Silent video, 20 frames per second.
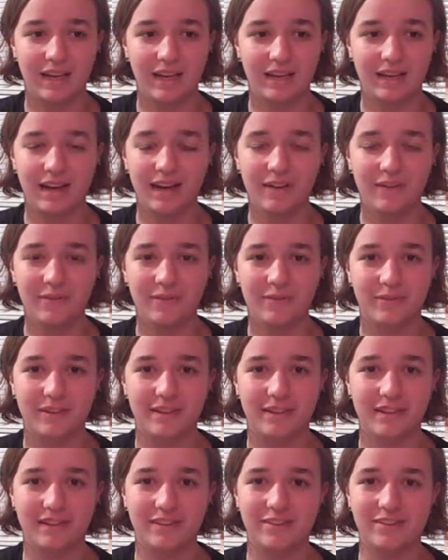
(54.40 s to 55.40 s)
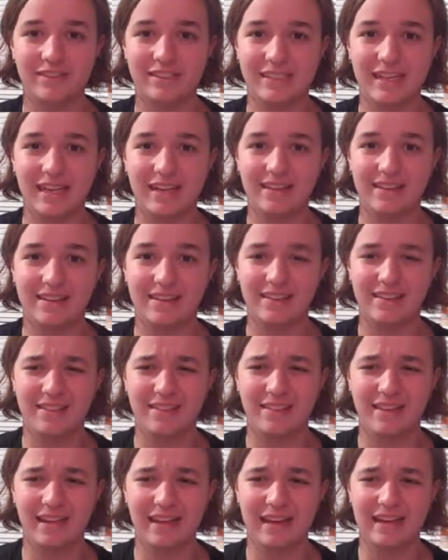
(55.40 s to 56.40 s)
and I don't really understand
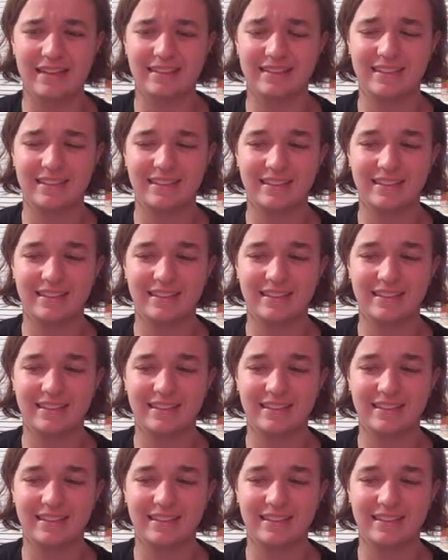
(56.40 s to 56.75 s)
that